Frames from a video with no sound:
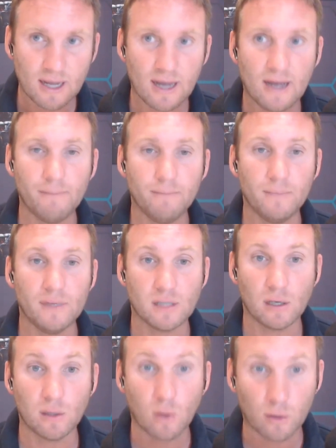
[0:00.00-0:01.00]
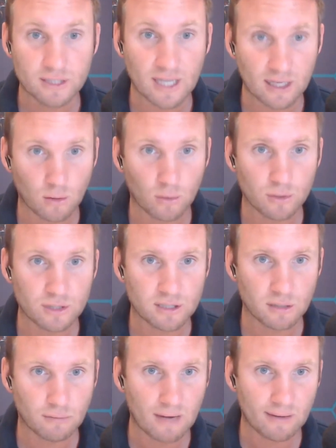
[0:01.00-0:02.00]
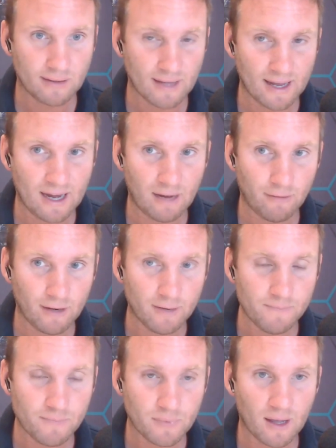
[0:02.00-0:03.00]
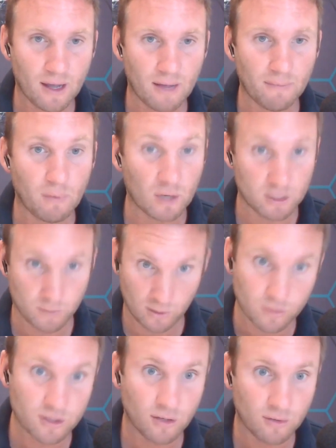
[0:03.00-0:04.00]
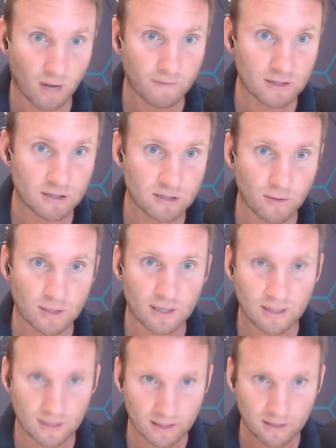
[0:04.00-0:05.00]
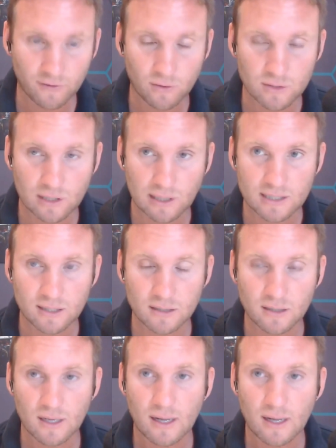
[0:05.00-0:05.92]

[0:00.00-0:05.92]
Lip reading: There's a lot of technology surrounding that area, which we also dive into in a future lesson.